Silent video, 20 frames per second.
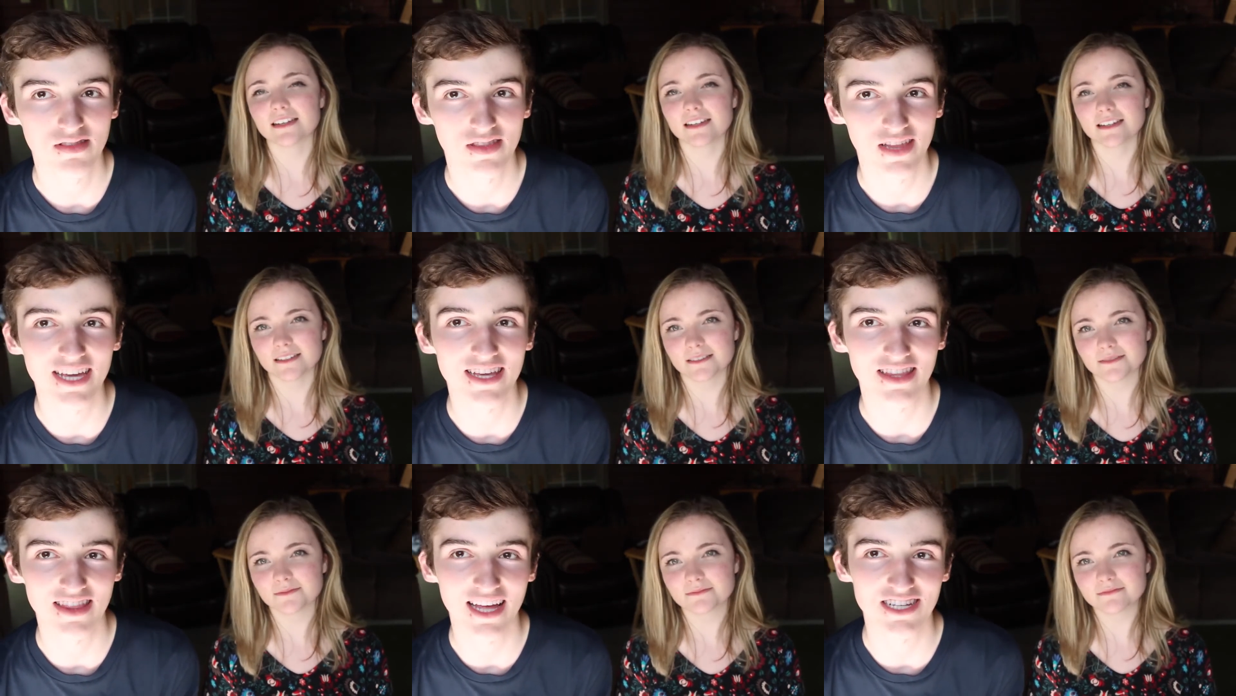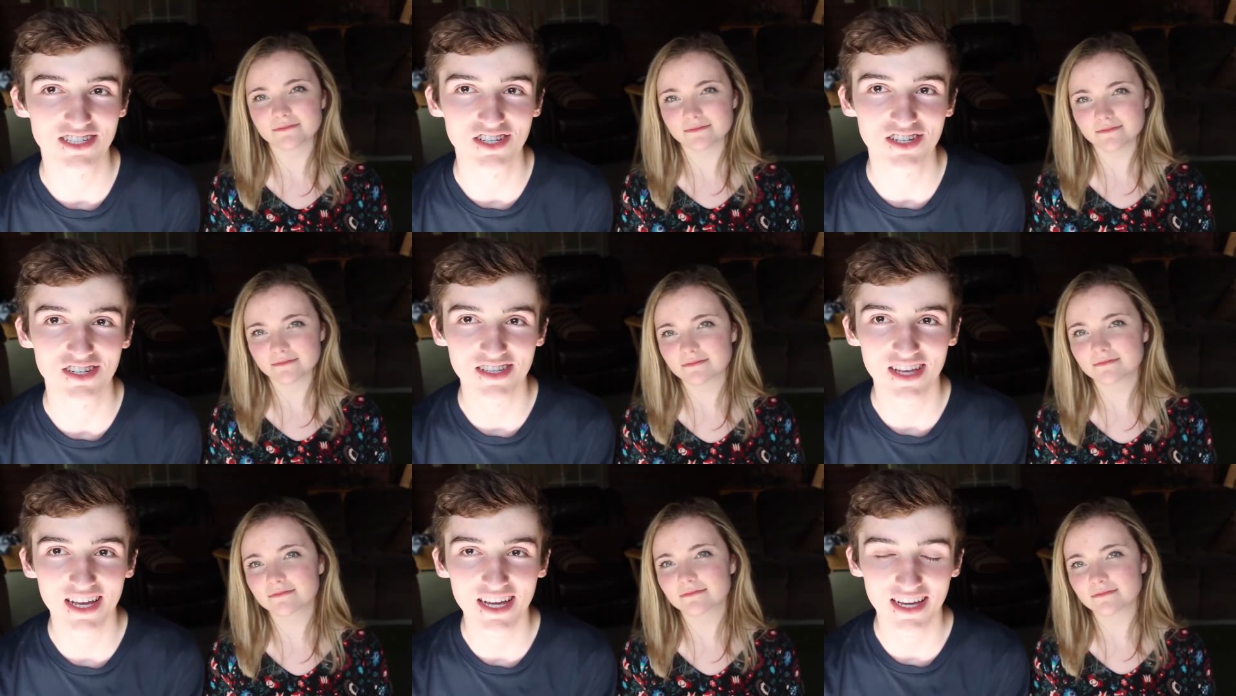Speaker 1: Like that's
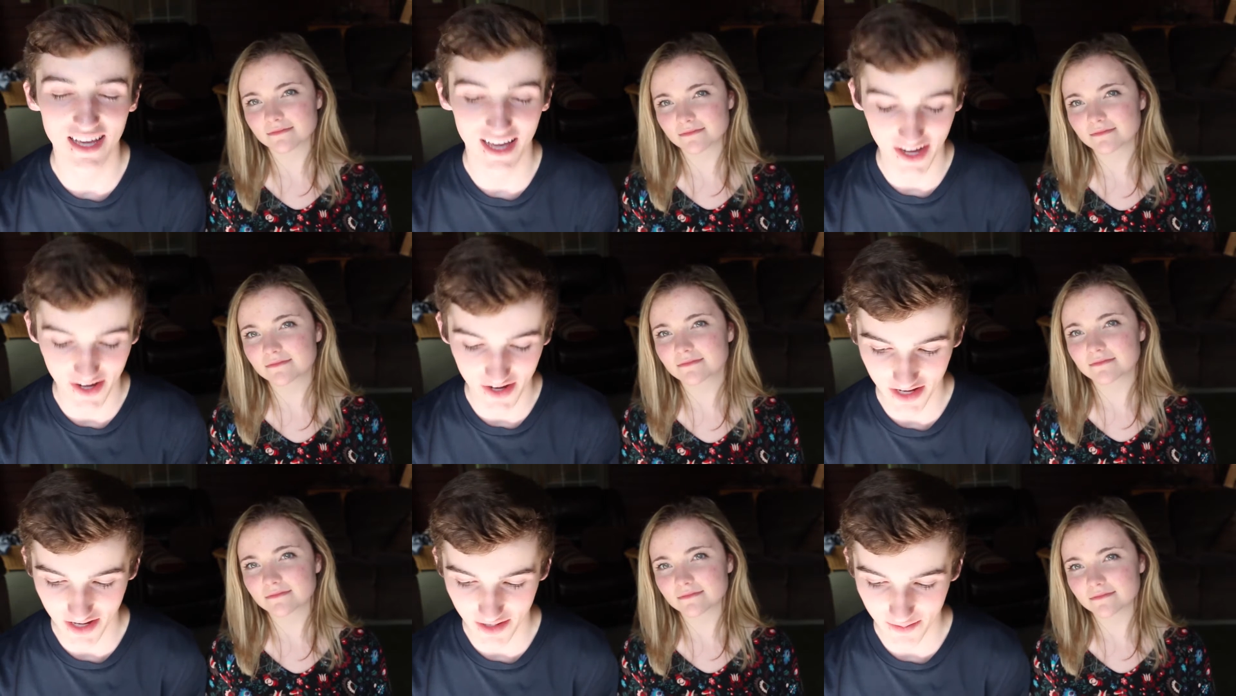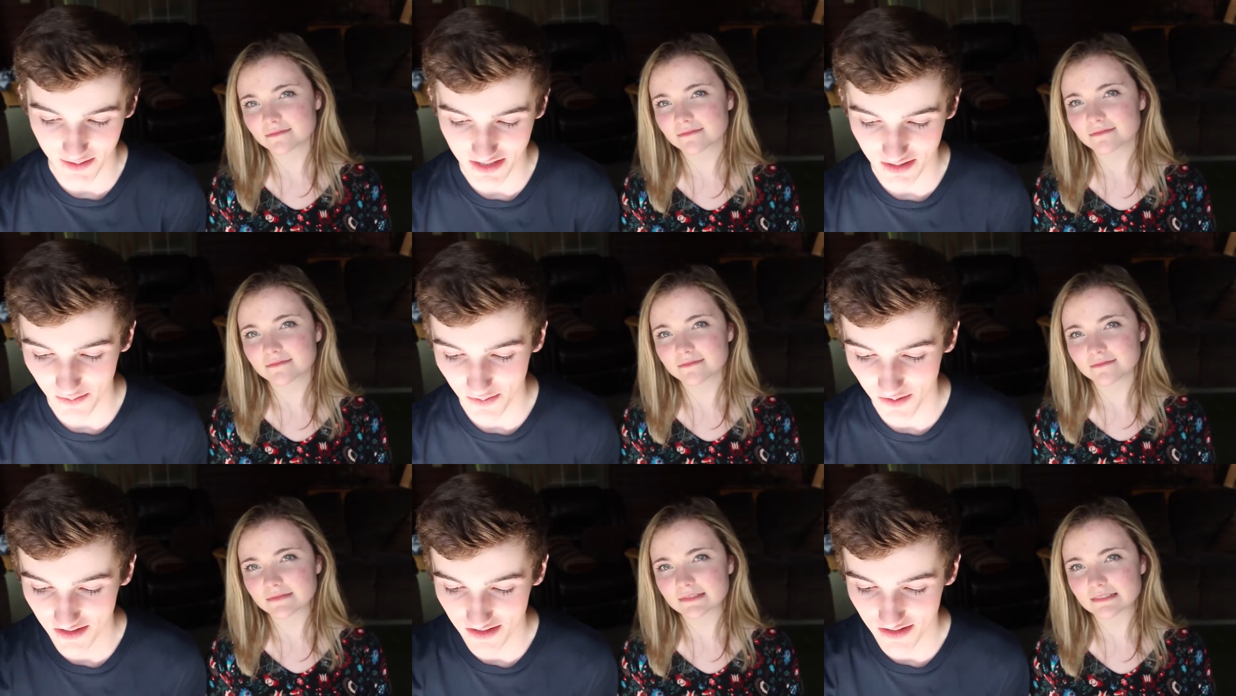just like how I am
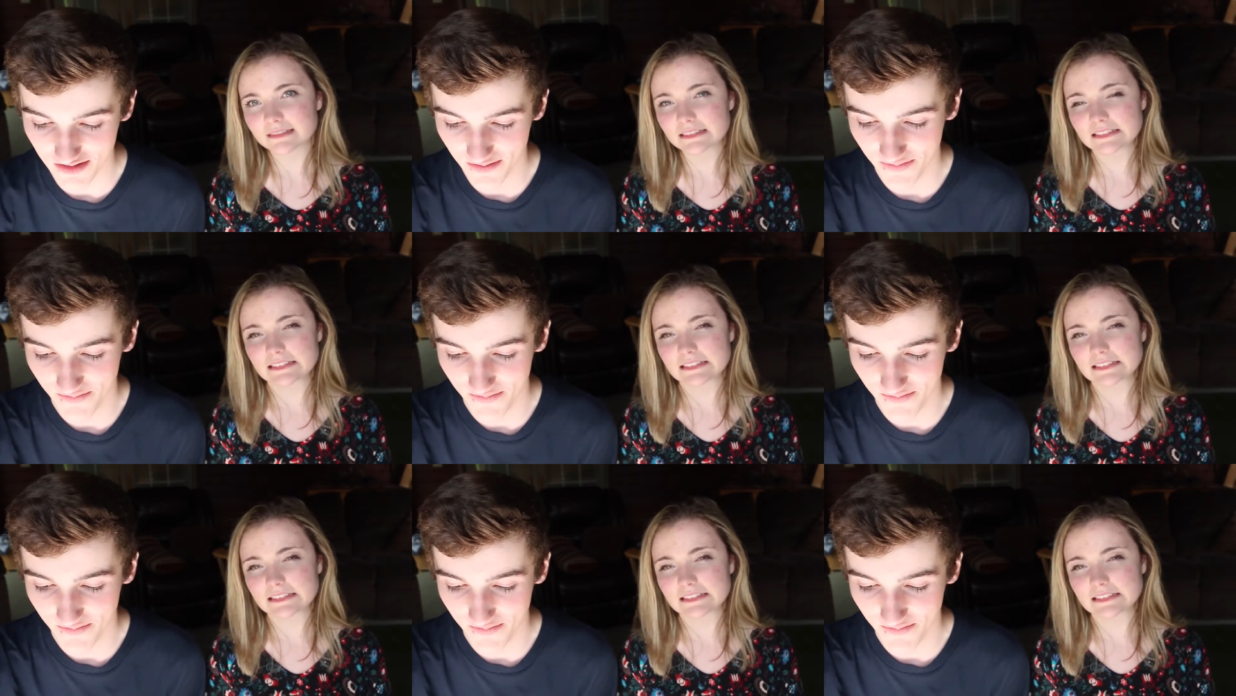as a person.